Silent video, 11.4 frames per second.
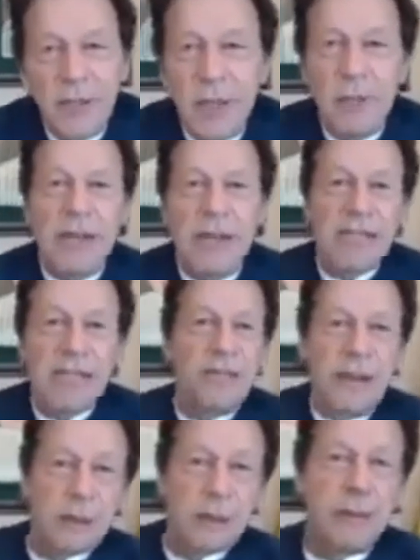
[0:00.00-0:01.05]
So imagine
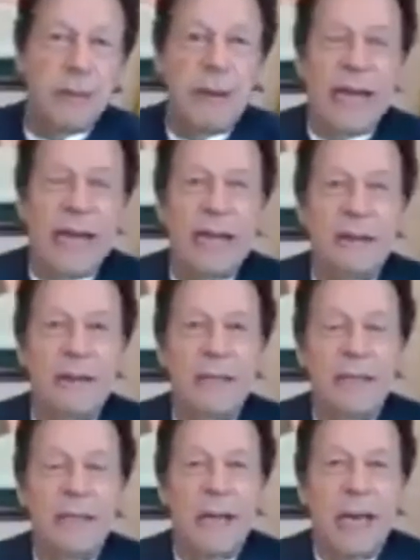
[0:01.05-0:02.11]
if I went back
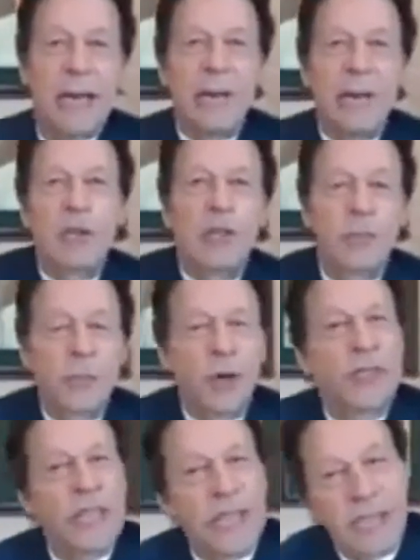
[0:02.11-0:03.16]
and looked
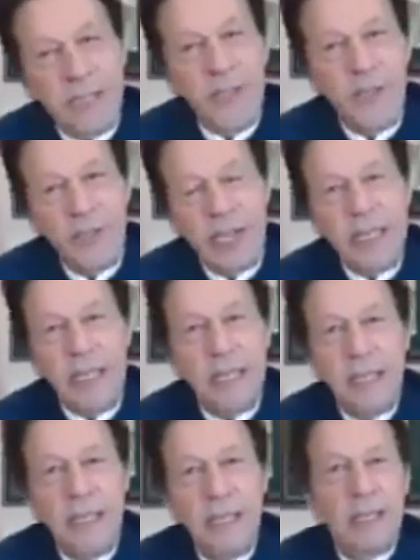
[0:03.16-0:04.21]
at
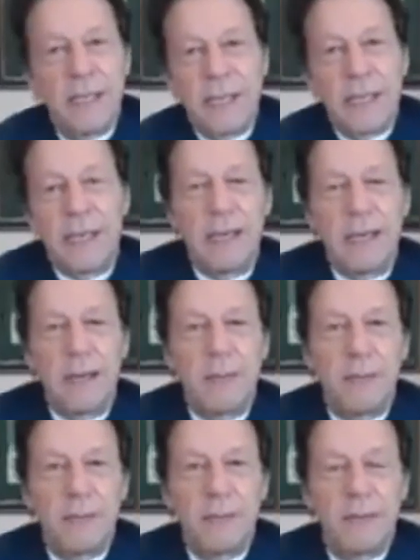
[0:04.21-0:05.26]
society
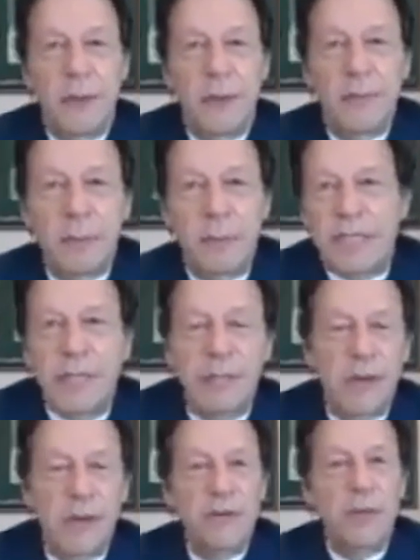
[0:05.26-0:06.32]
from the
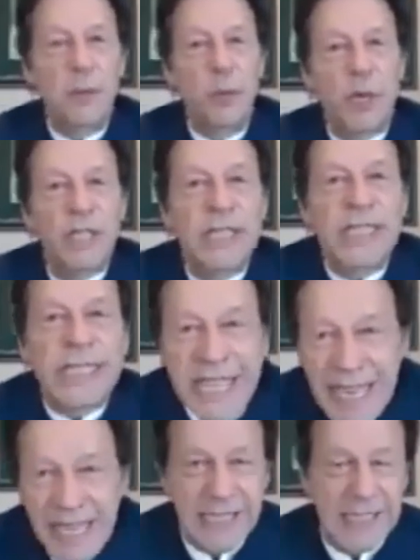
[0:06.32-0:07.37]
prism of what the
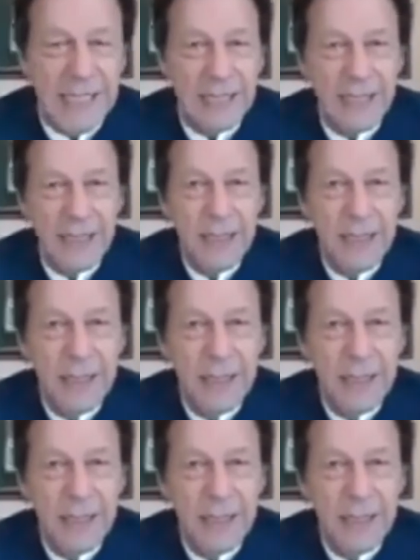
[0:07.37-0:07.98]
skinheads did.